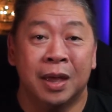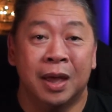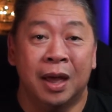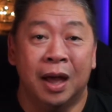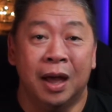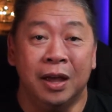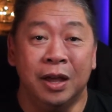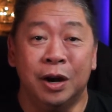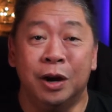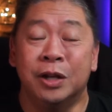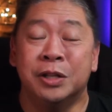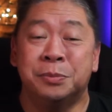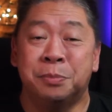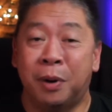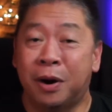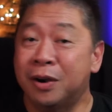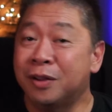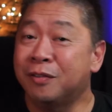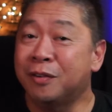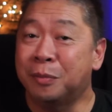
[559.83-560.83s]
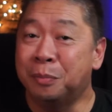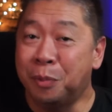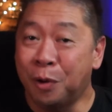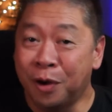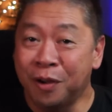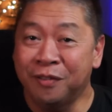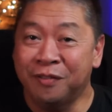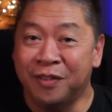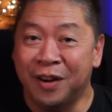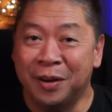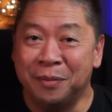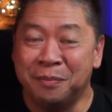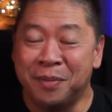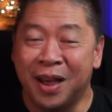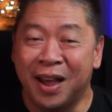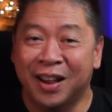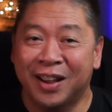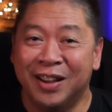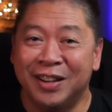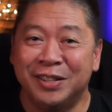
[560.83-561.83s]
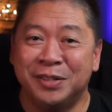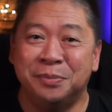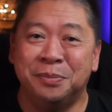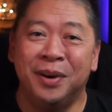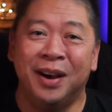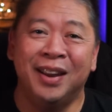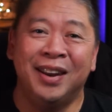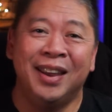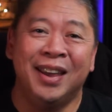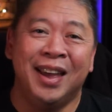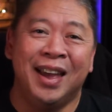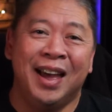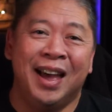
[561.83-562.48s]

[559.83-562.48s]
uh, you know, as part of your boyfriend package, but